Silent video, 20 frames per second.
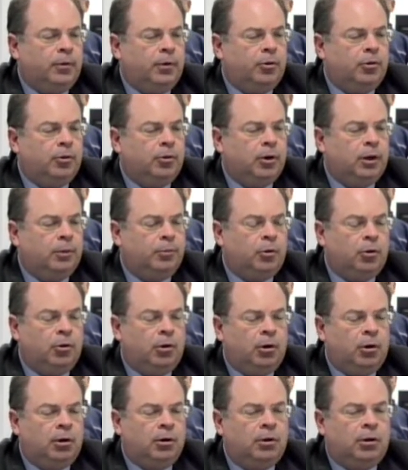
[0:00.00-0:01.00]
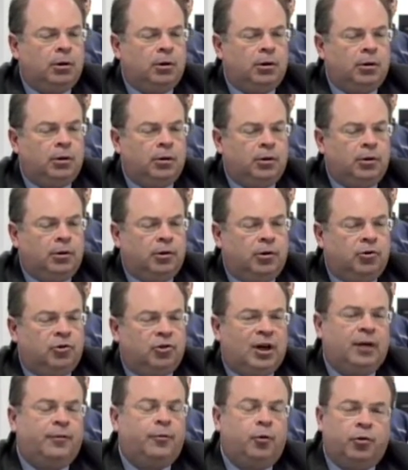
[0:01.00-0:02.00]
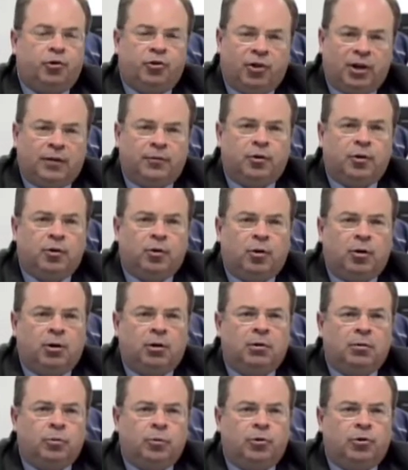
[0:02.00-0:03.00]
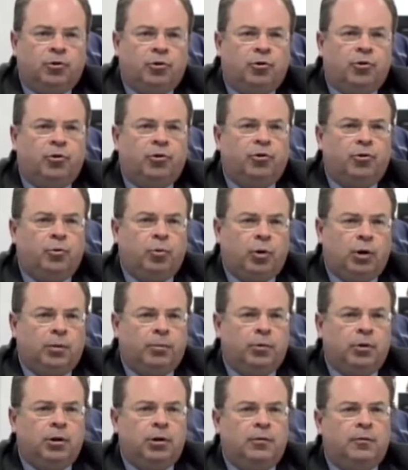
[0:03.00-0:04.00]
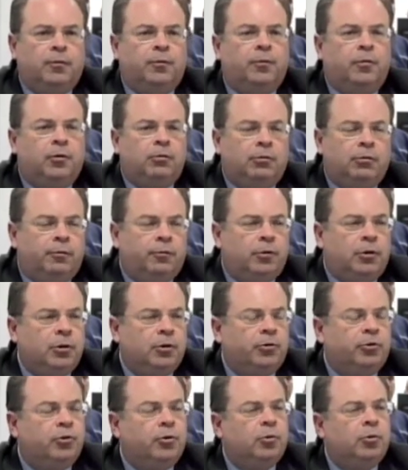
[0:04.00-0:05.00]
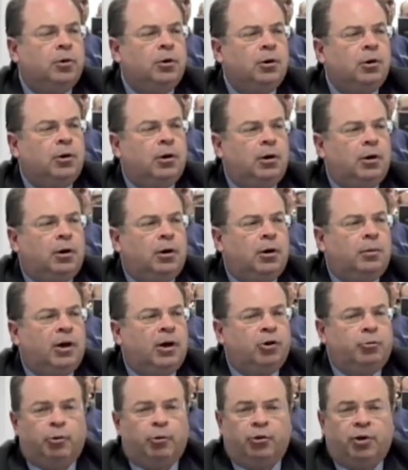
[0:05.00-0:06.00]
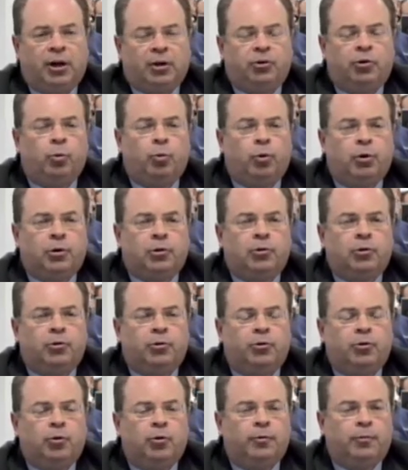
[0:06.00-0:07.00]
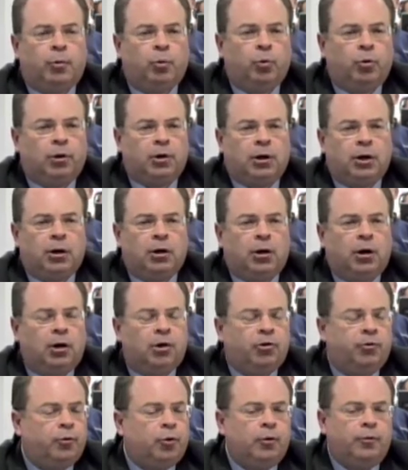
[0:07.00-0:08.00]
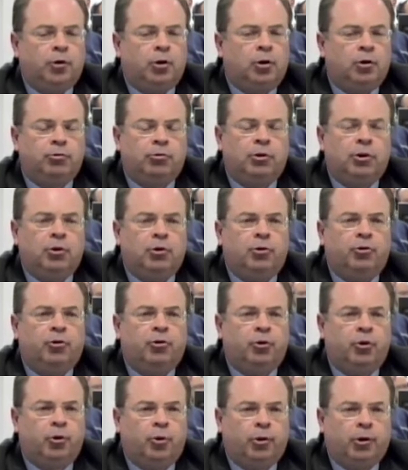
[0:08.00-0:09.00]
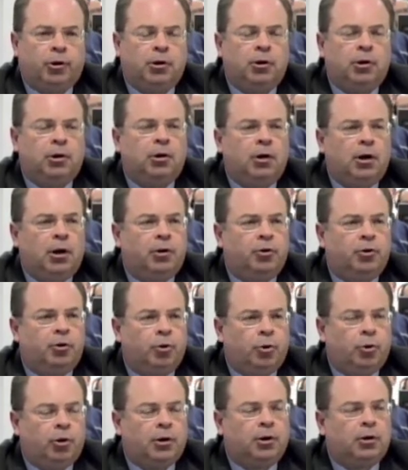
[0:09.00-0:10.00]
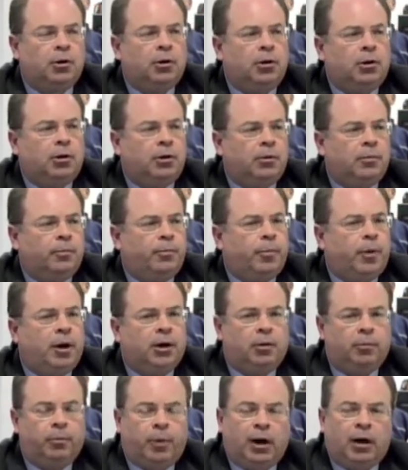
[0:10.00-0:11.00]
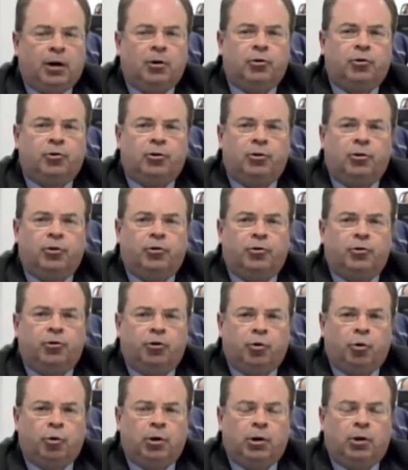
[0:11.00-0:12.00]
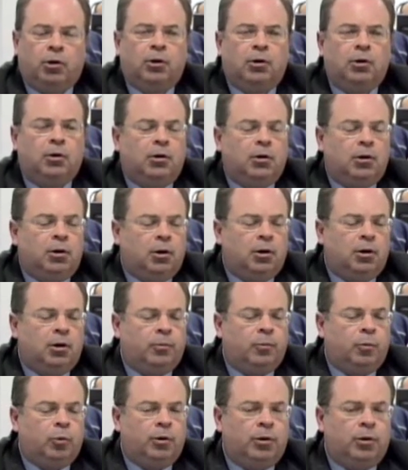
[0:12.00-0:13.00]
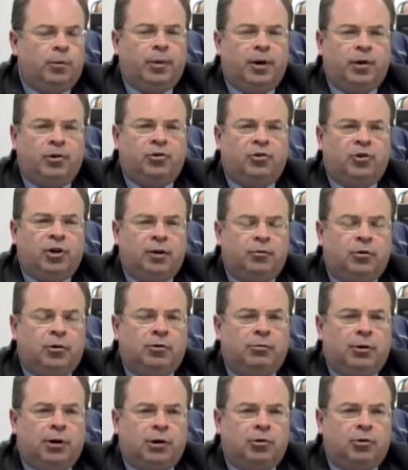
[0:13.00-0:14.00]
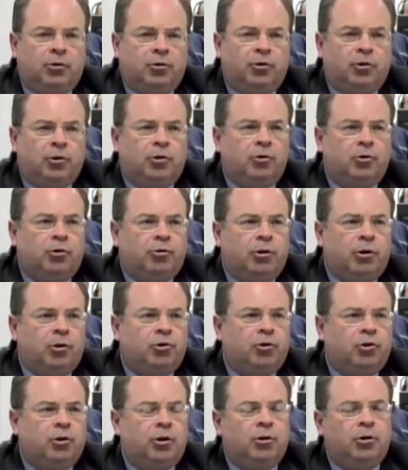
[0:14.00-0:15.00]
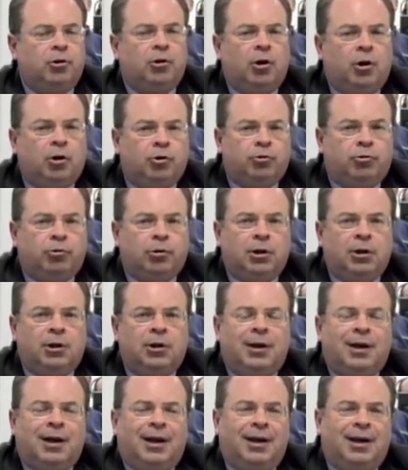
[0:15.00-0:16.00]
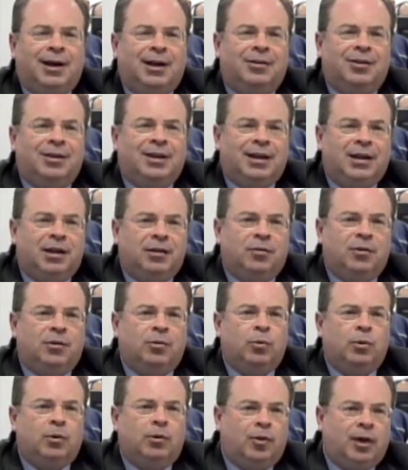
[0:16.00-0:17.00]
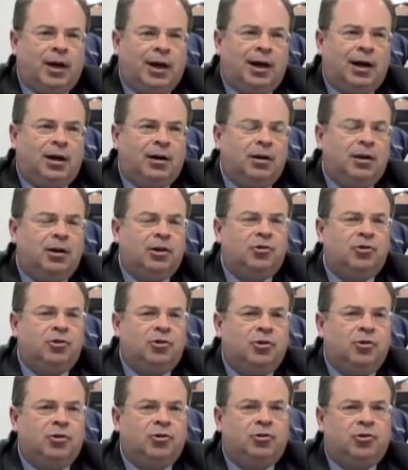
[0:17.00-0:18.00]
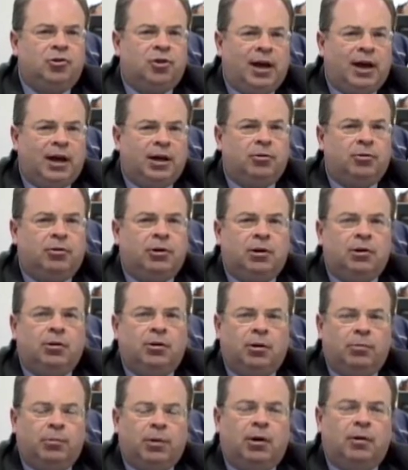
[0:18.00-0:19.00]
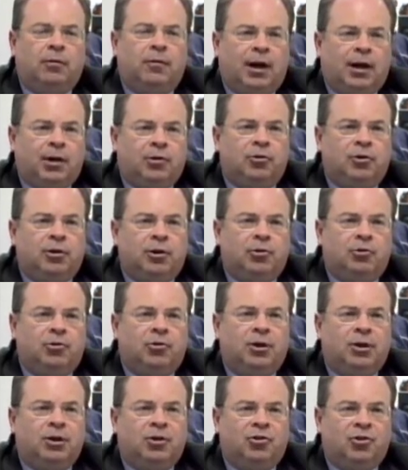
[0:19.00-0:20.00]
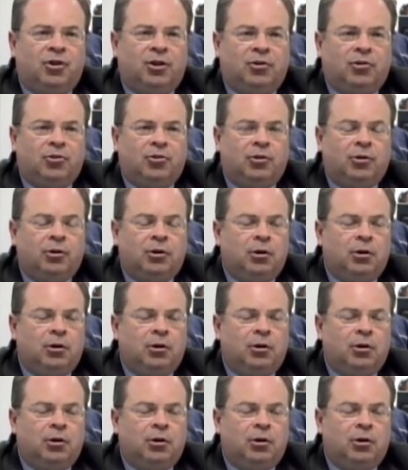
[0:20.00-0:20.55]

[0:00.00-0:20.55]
The labor law, the scaffold safety law, which is what I believe you're referring to, has protected workers who have been working at heights for over 100 years in New York. And New York, by comparison, has enjoyed one of the best safety records in construction in the country. And even with that, it's still staggering the amount of accidents that exist.